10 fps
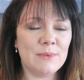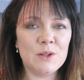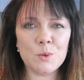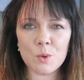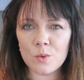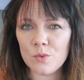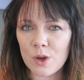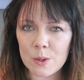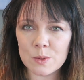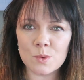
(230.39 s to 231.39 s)
Make sure your
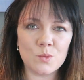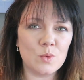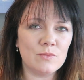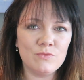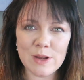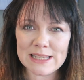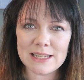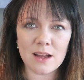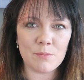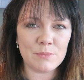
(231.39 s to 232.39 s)
notes are all
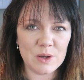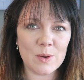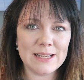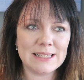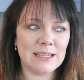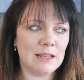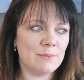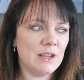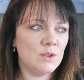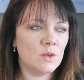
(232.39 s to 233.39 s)
written up nicely.
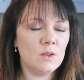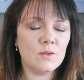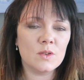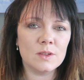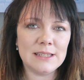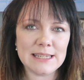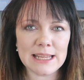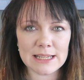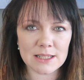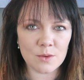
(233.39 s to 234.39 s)
Make sure you've got
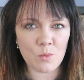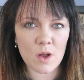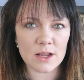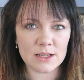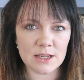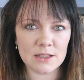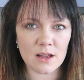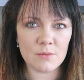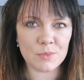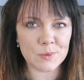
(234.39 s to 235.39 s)
decent worked
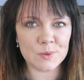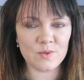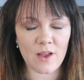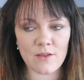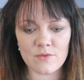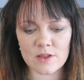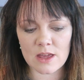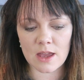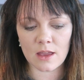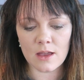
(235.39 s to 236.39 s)
examples for
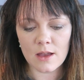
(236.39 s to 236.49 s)
everything.